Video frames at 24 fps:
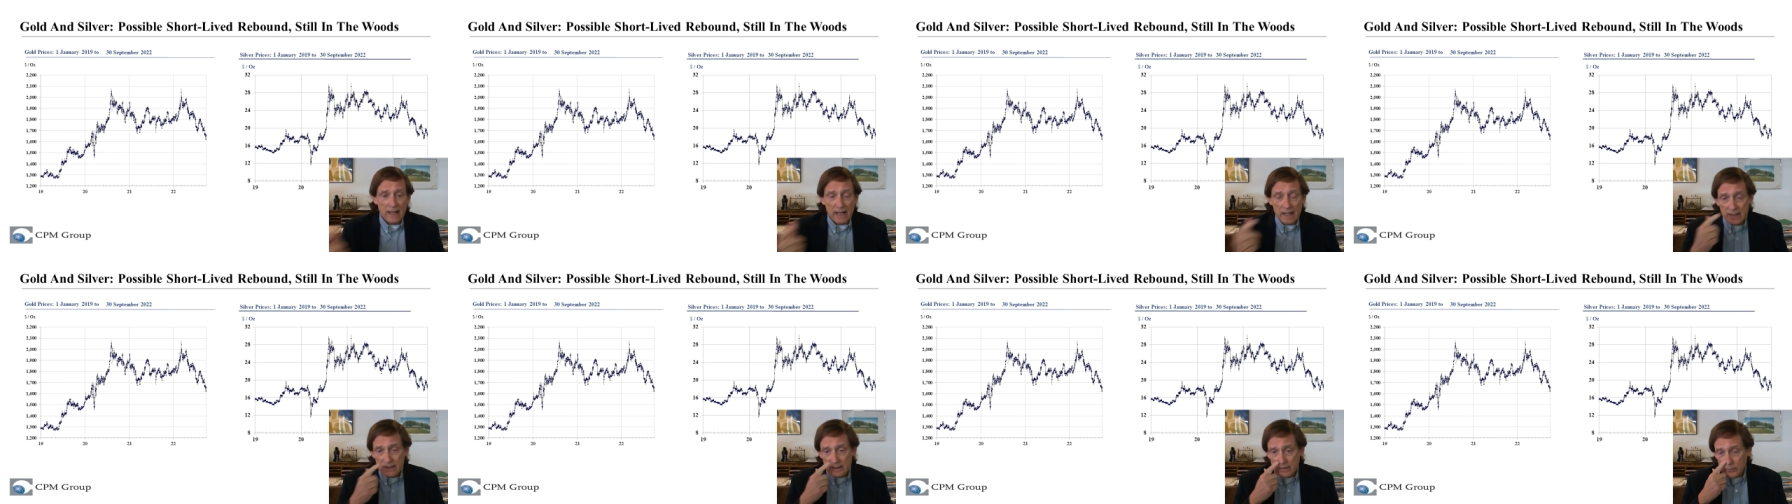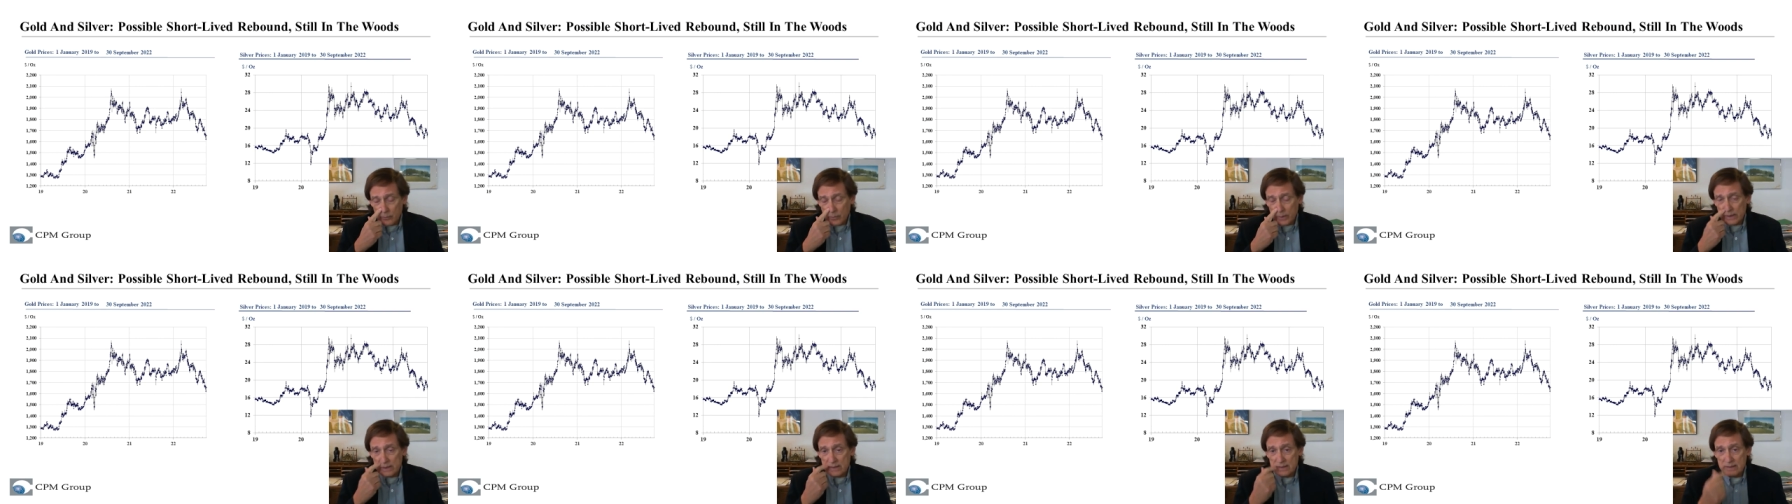and the
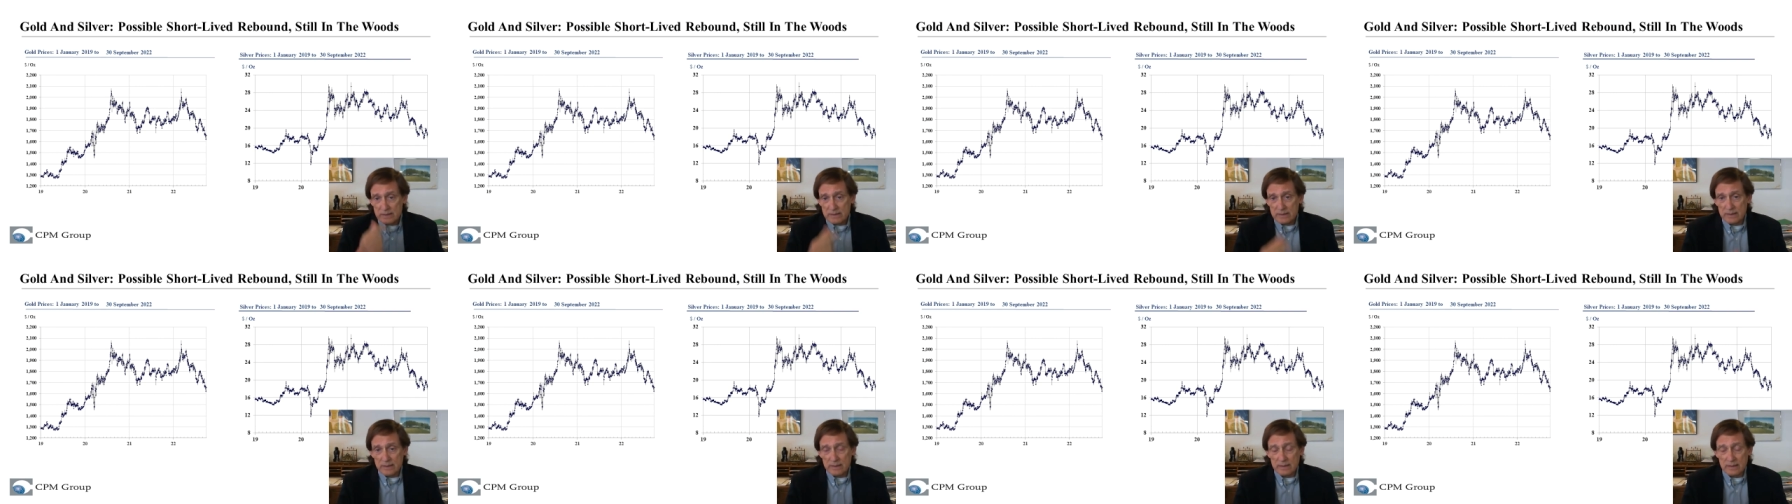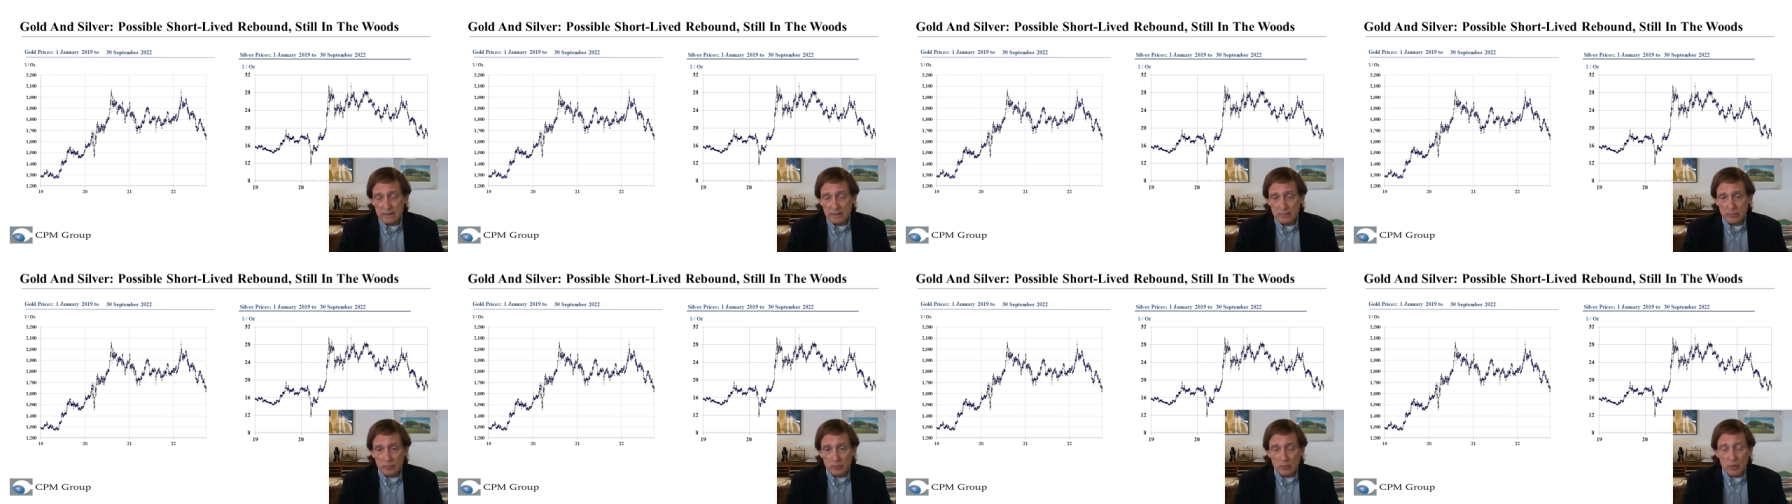weakness in
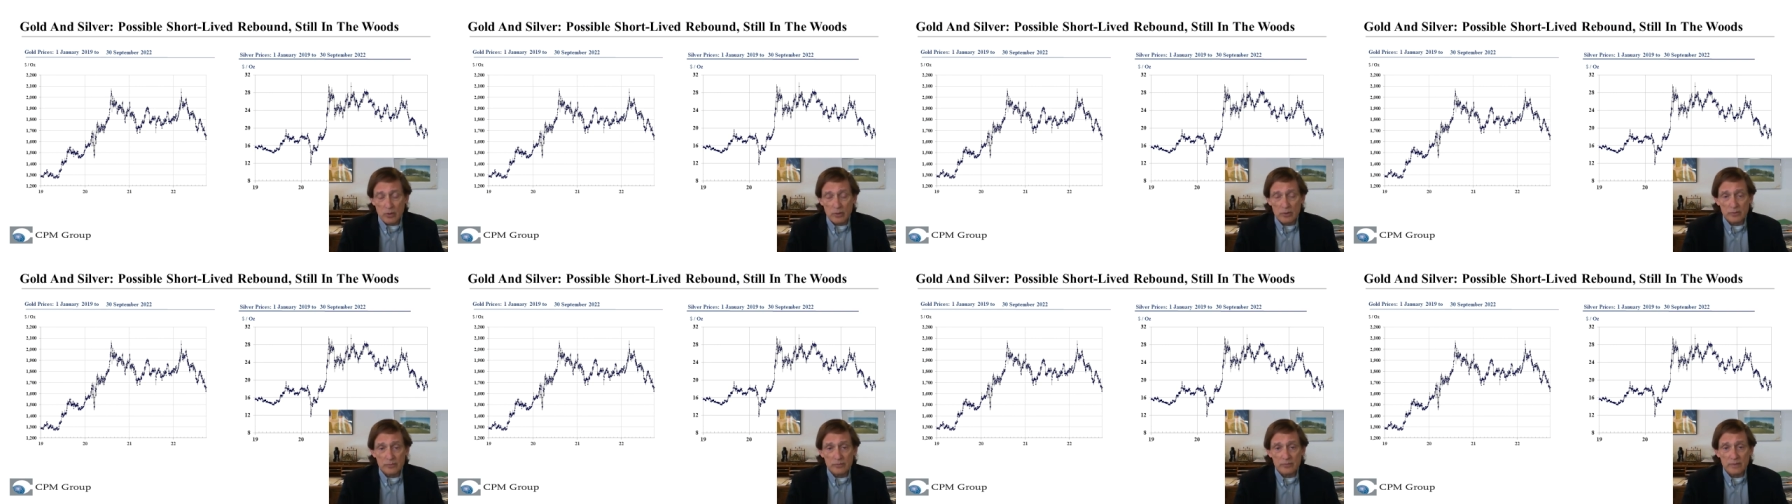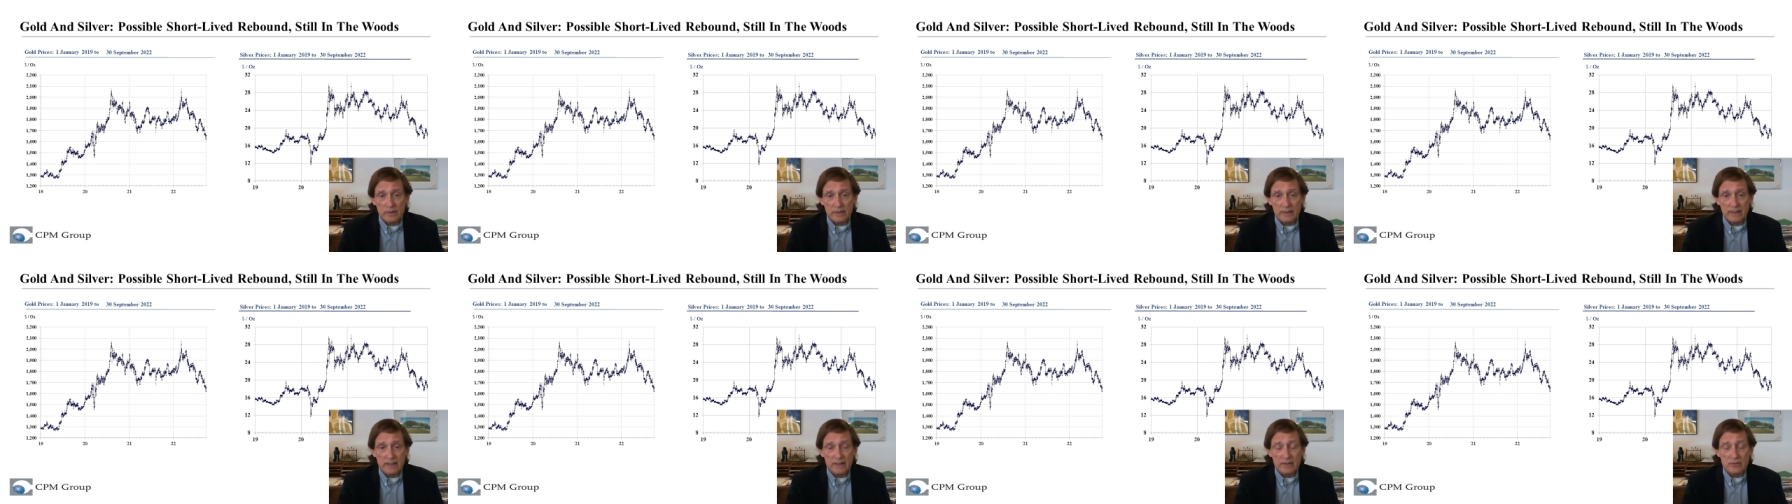the broader
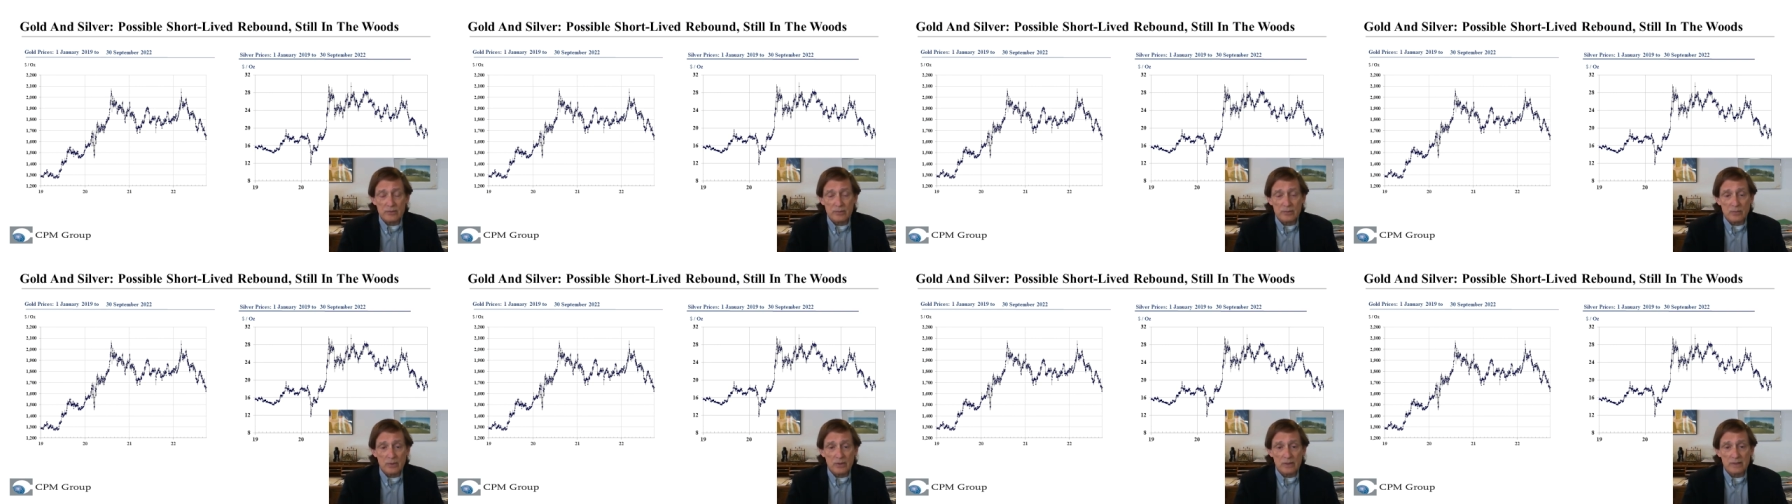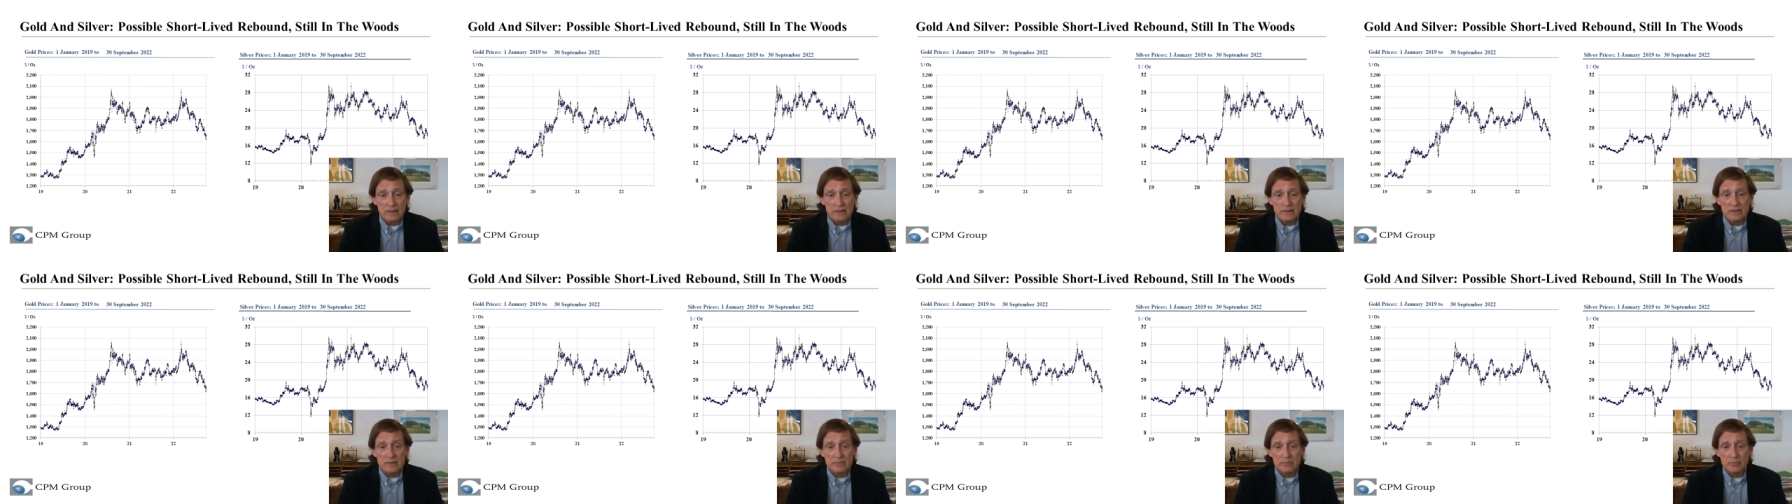financial
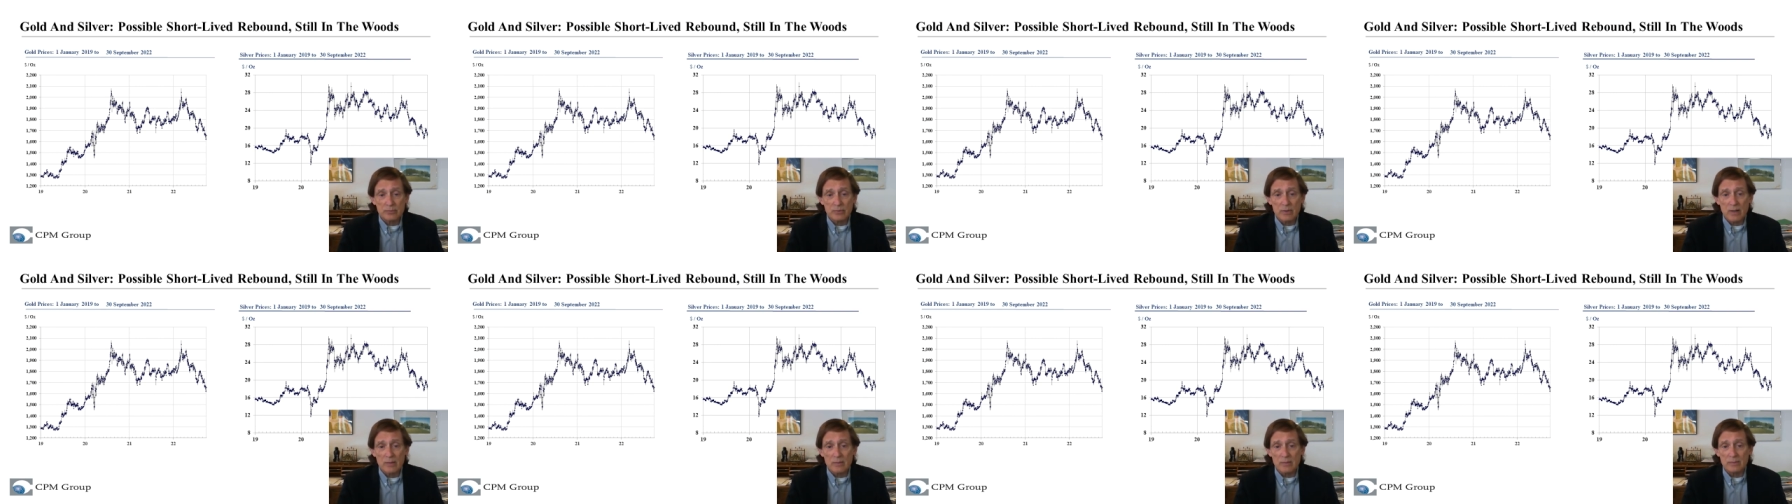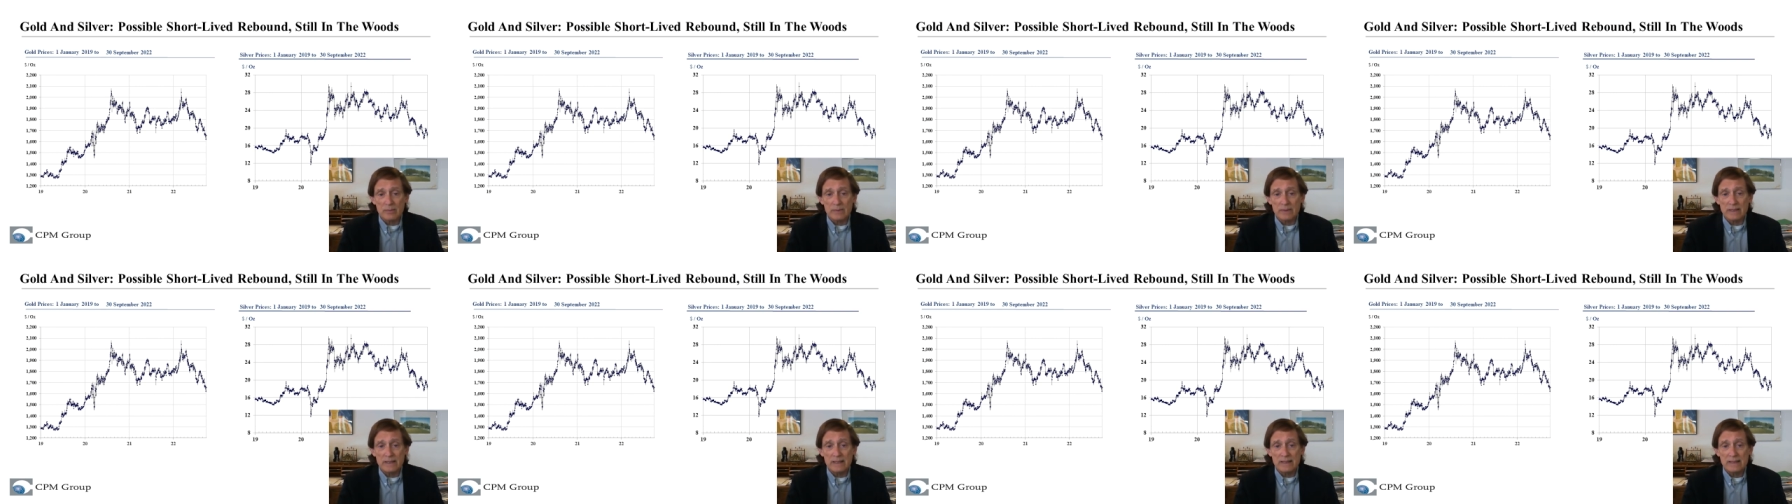markets
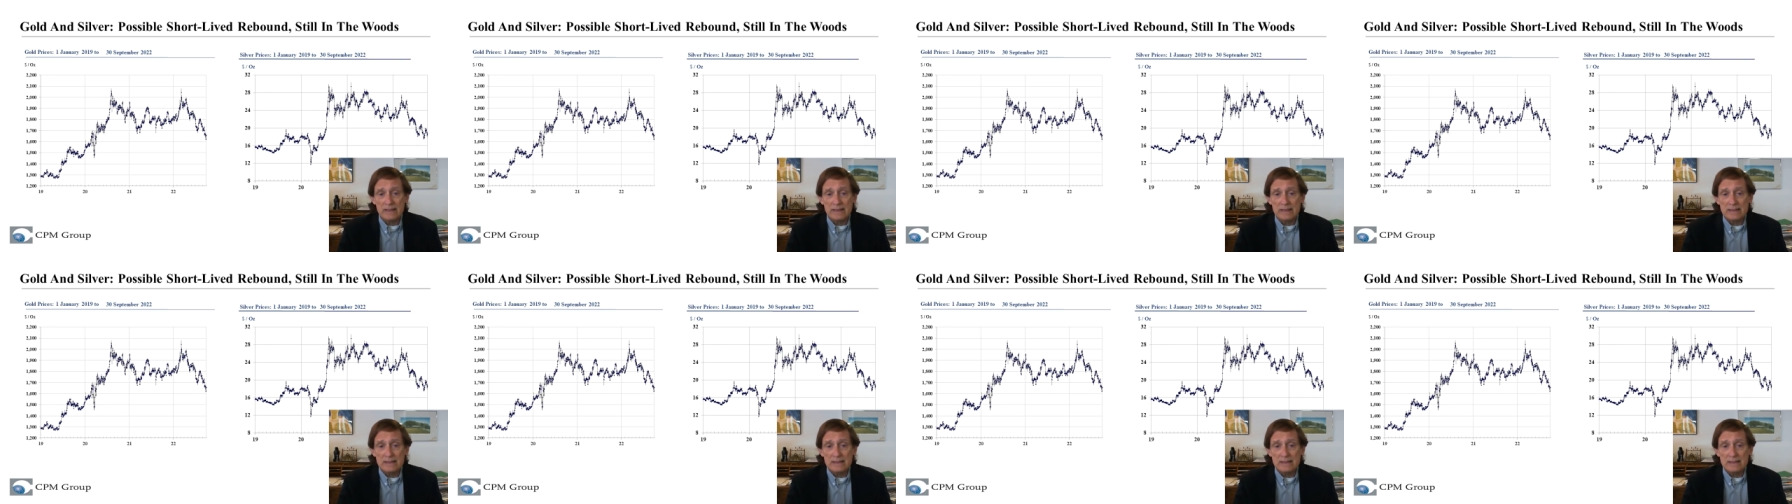probably